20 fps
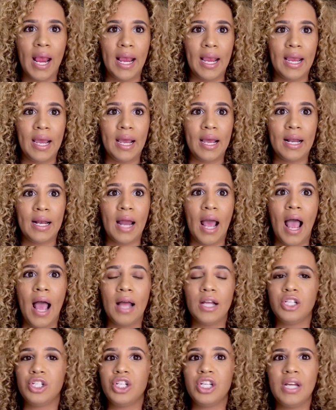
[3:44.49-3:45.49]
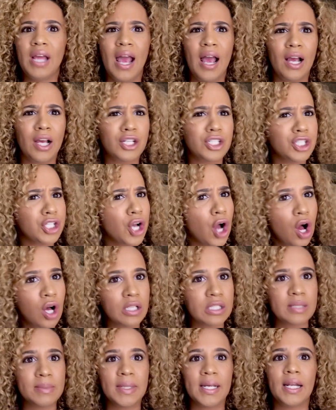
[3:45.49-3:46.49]
and she
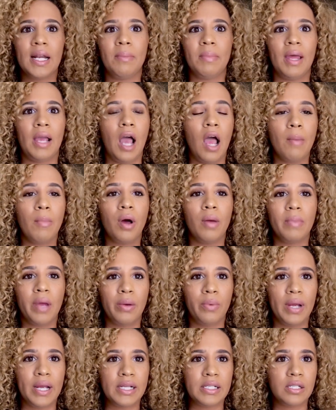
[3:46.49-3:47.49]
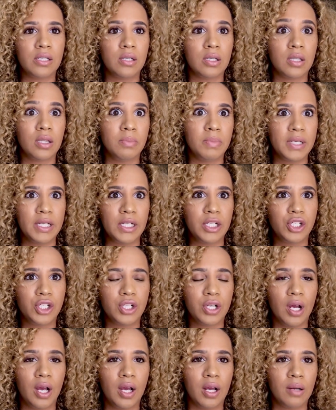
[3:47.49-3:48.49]
calls me, and I'm like, I'm on my way to the beach